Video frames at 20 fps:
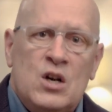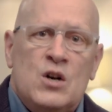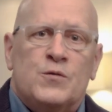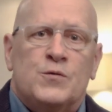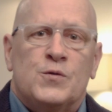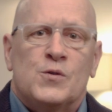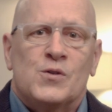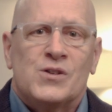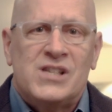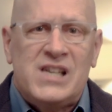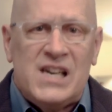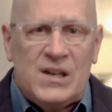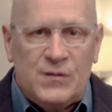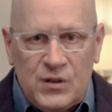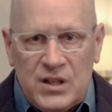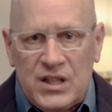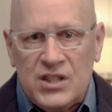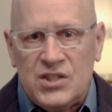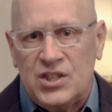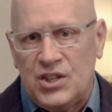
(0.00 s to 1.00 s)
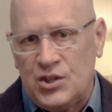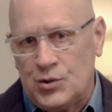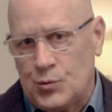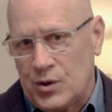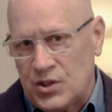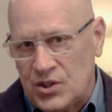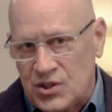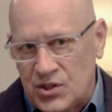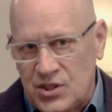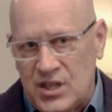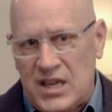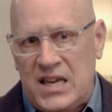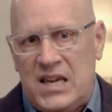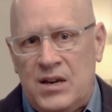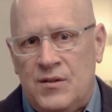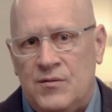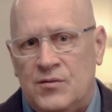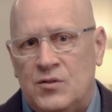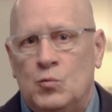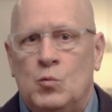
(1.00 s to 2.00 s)
Forgiveness is
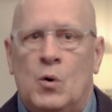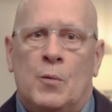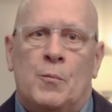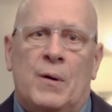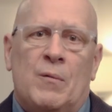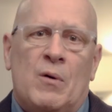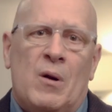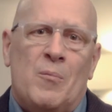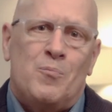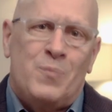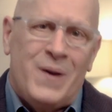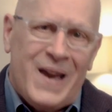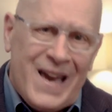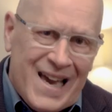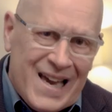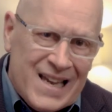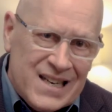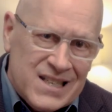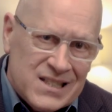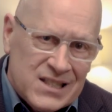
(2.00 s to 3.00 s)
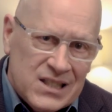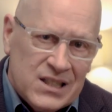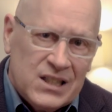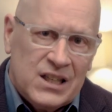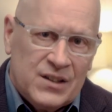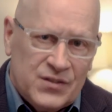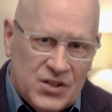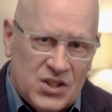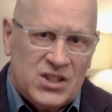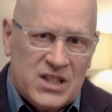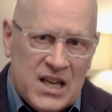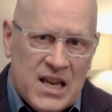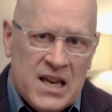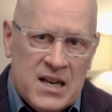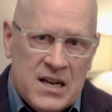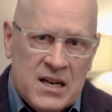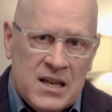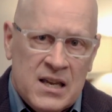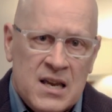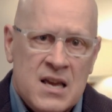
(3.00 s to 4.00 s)
received when we repent of
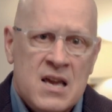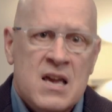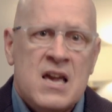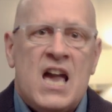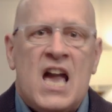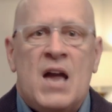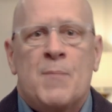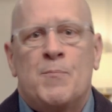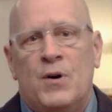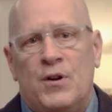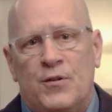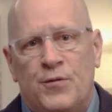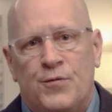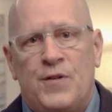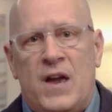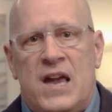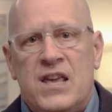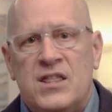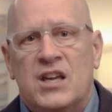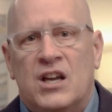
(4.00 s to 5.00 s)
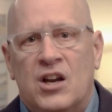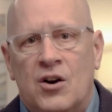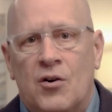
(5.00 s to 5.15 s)
sin and put faith in